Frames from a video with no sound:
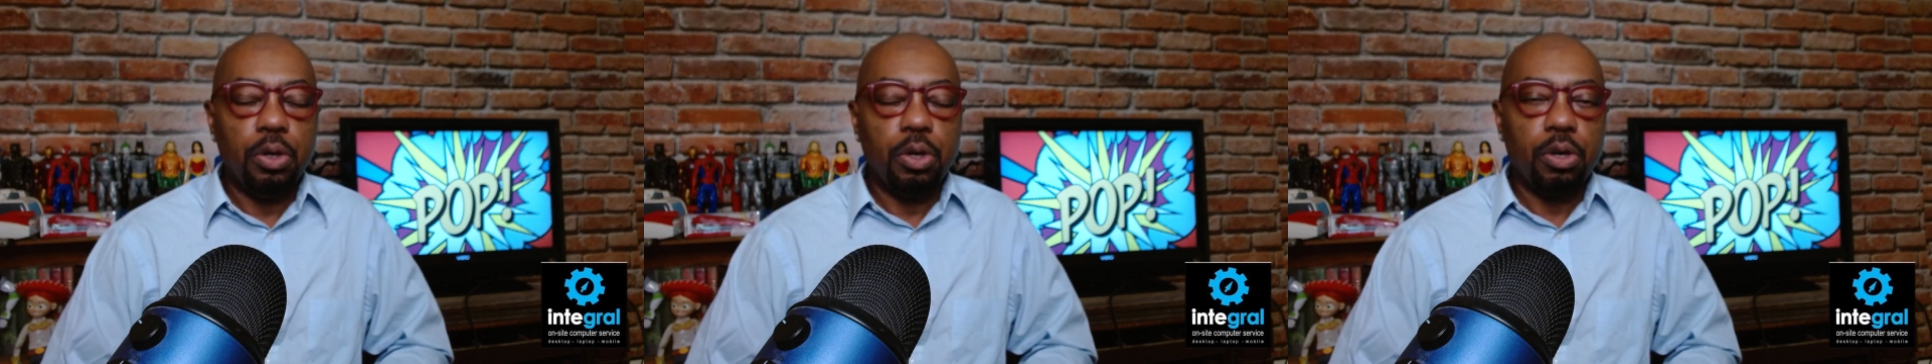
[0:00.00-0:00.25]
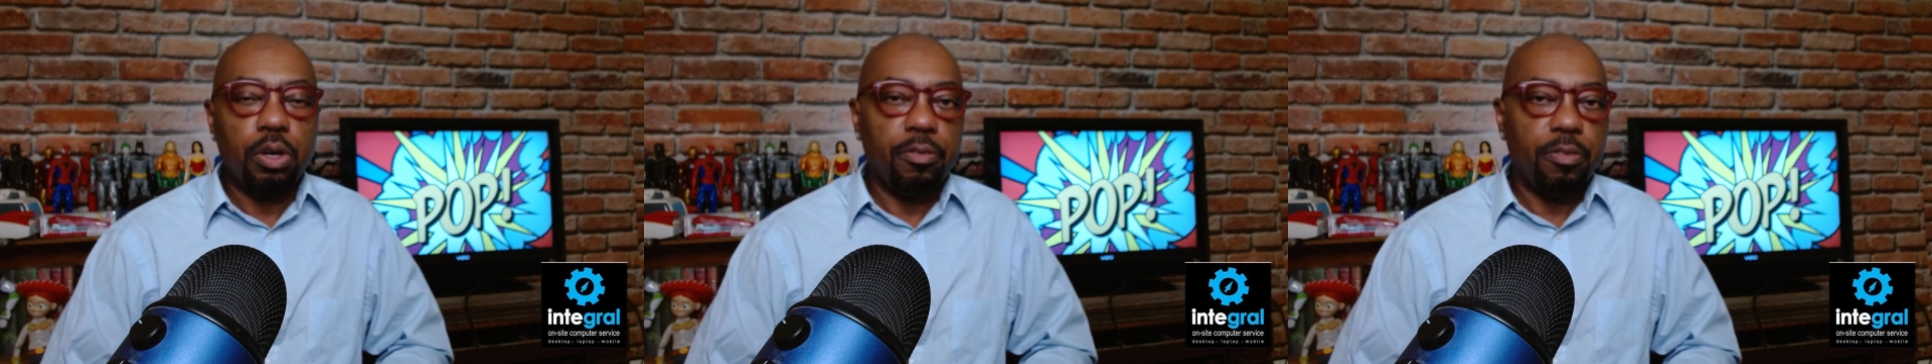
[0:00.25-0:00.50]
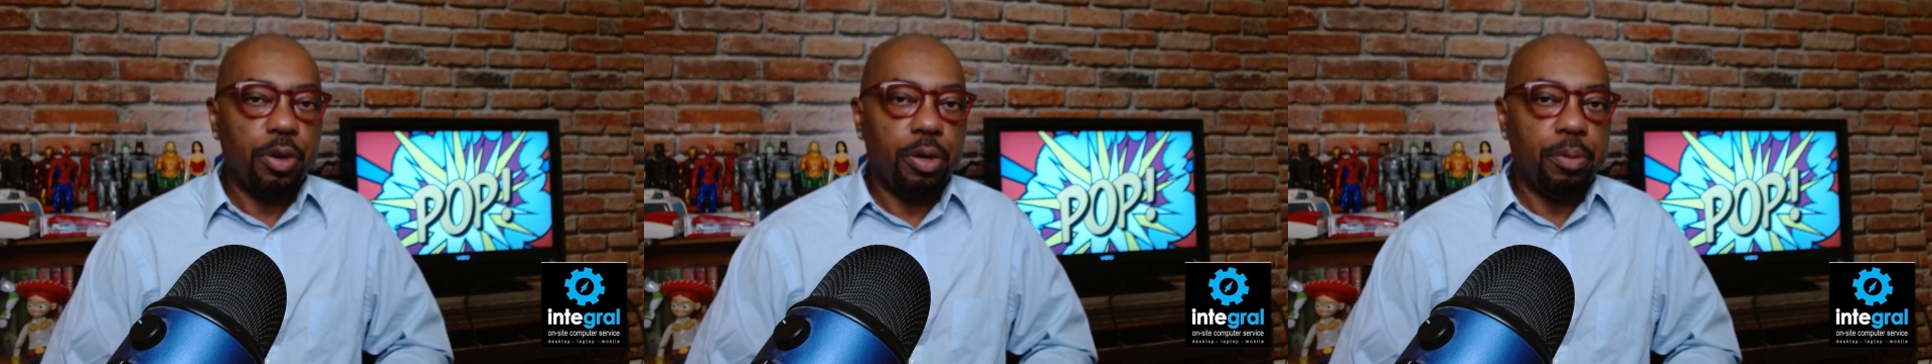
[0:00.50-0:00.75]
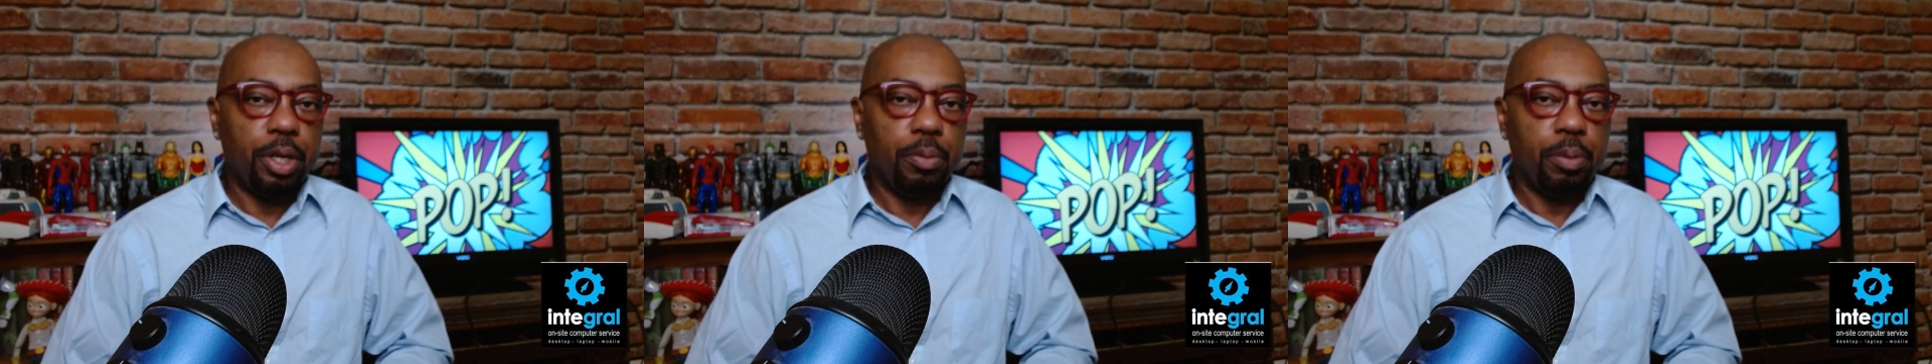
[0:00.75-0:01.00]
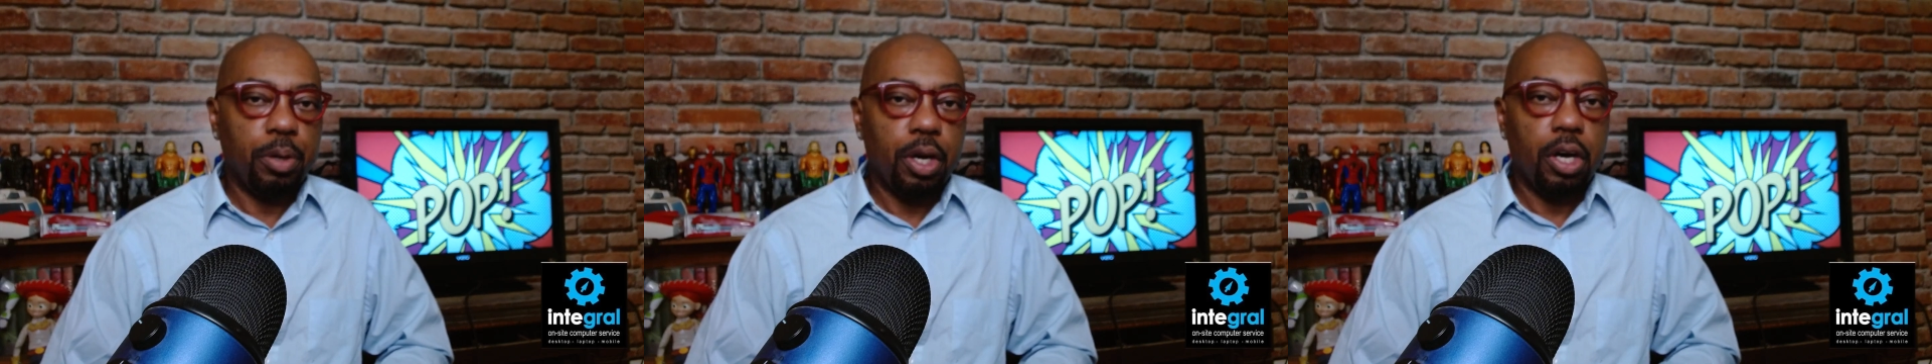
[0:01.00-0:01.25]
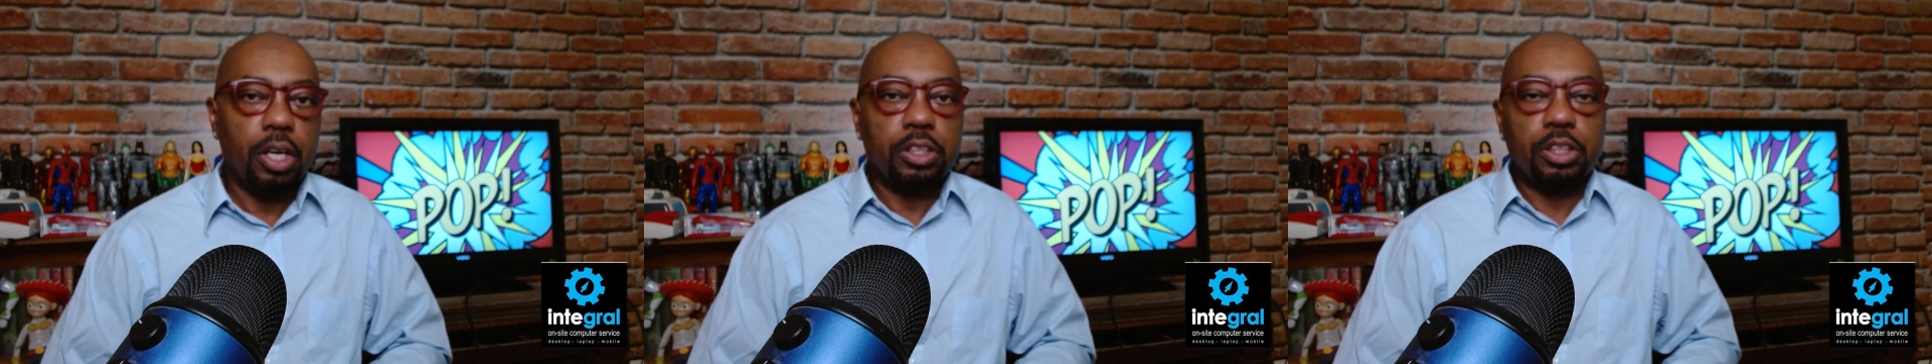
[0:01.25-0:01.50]
or a very minimum
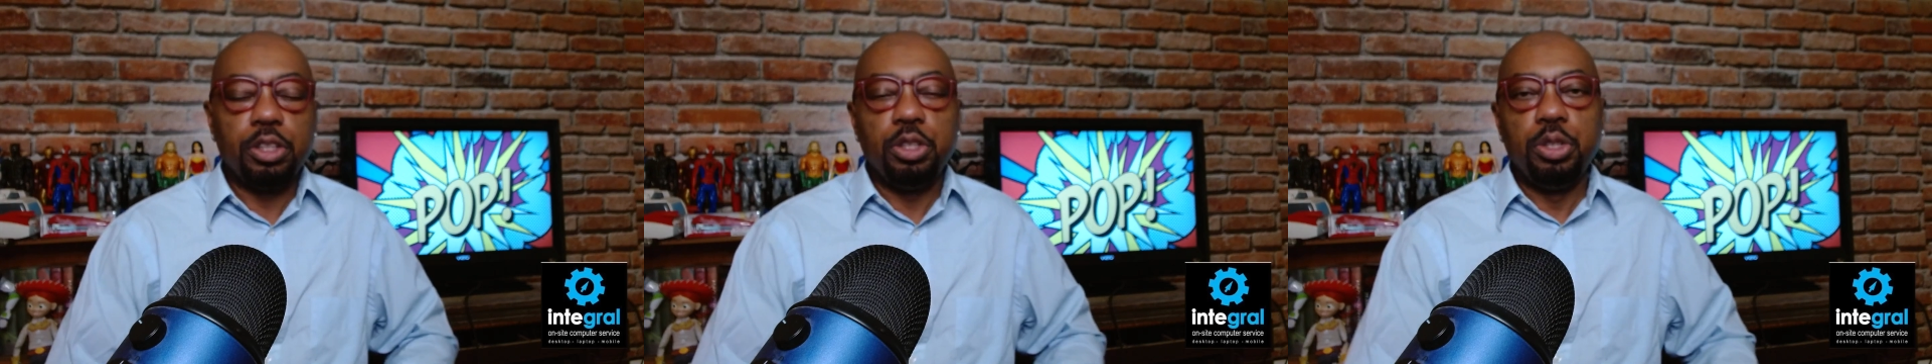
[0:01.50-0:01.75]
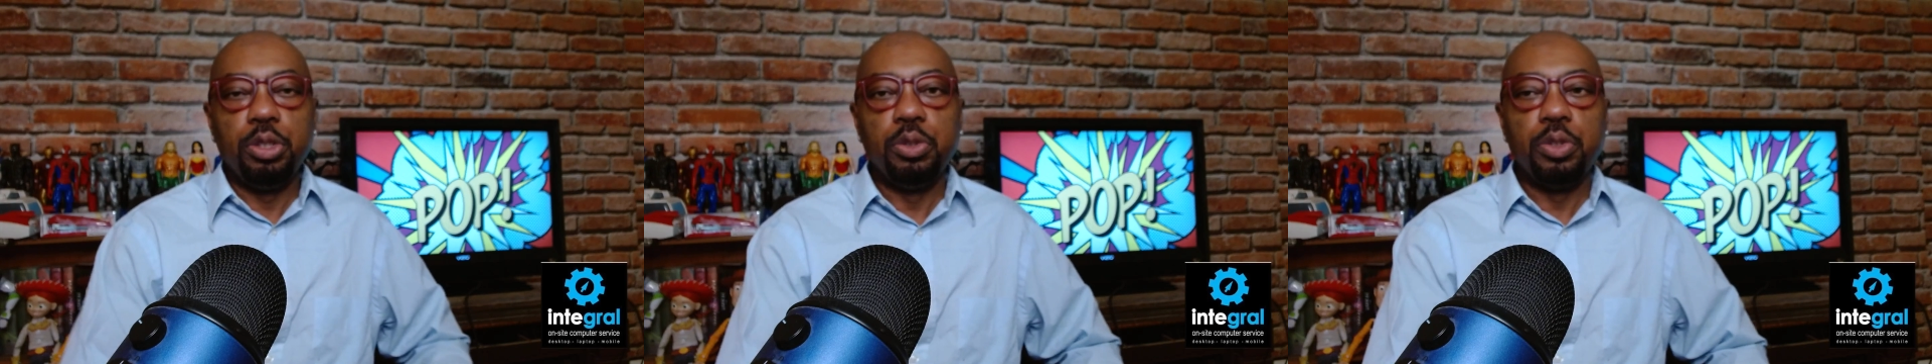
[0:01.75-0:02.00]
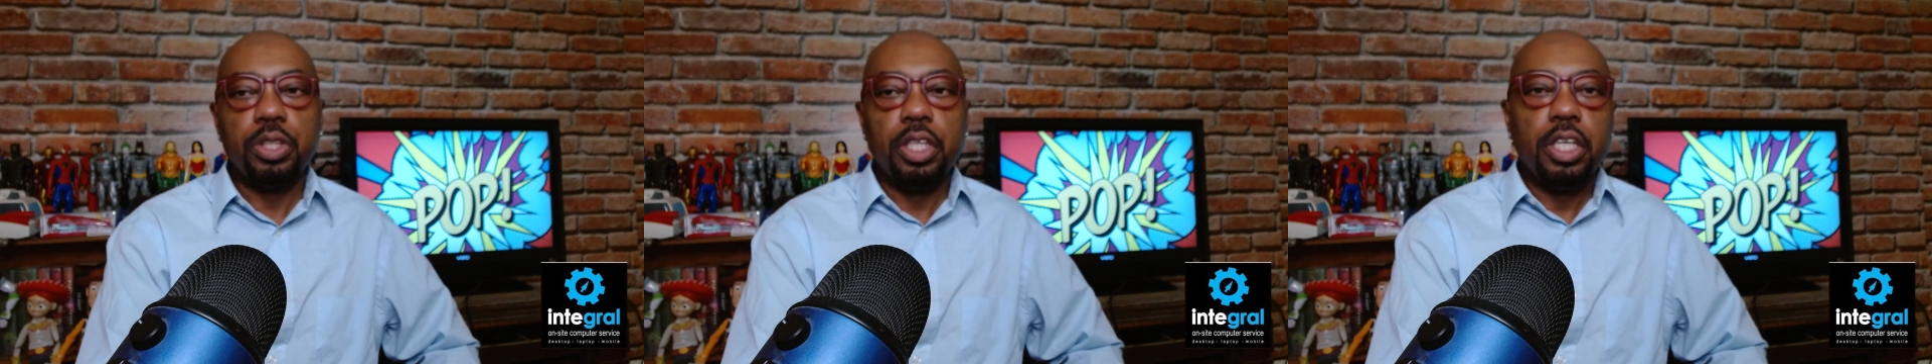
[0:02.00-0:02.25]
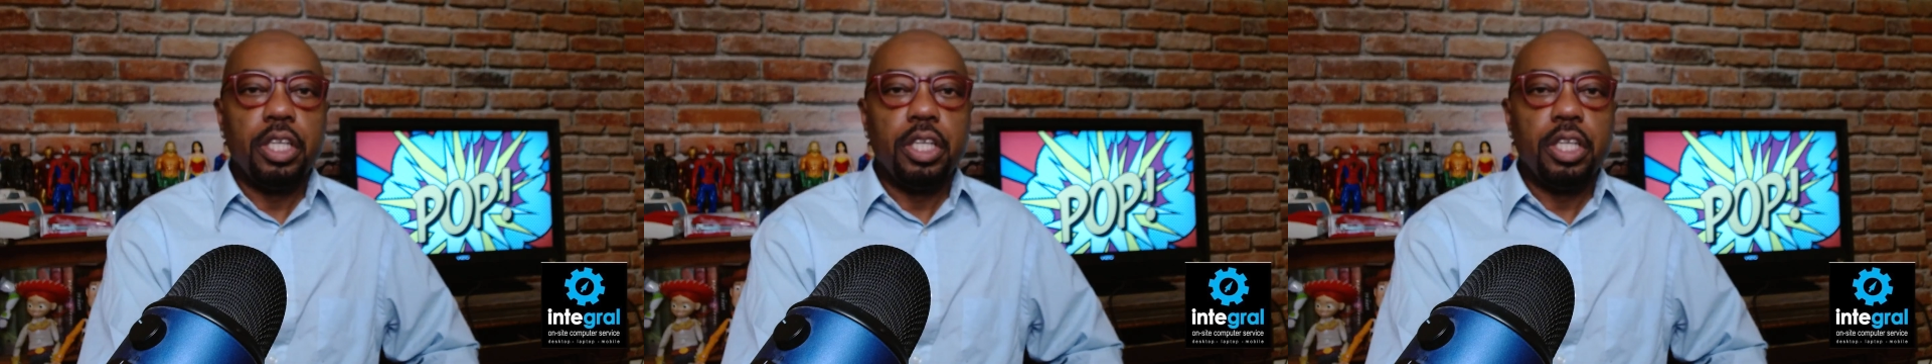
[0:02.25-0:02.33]
cost to use